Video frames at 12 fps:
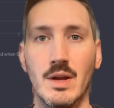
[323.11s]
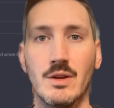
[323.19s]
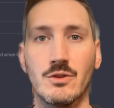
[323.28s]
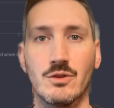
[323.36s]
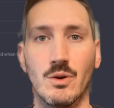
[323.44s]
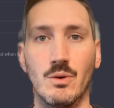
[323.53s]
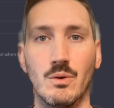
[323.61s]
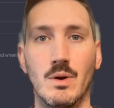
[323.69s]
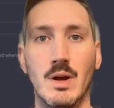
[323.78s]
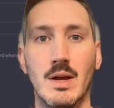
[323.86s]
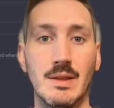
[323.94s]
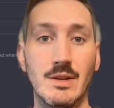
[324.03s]
so
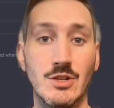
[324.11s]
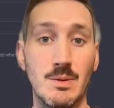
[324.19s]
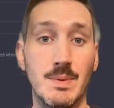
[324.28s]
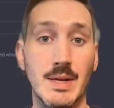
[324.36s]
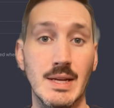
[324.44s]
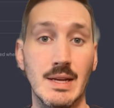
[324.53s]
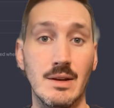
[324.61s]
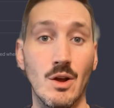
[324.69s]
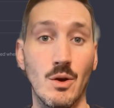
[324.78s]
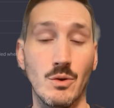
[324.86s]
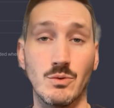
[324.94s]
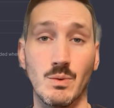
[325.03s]
the GPT
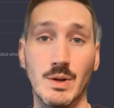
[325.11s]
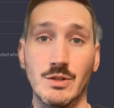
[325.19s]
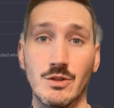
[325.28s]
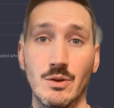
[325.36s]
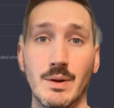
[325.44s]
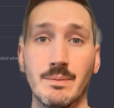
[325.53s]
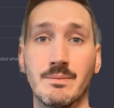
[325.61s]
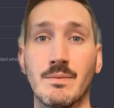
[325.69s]
knows what it's doing.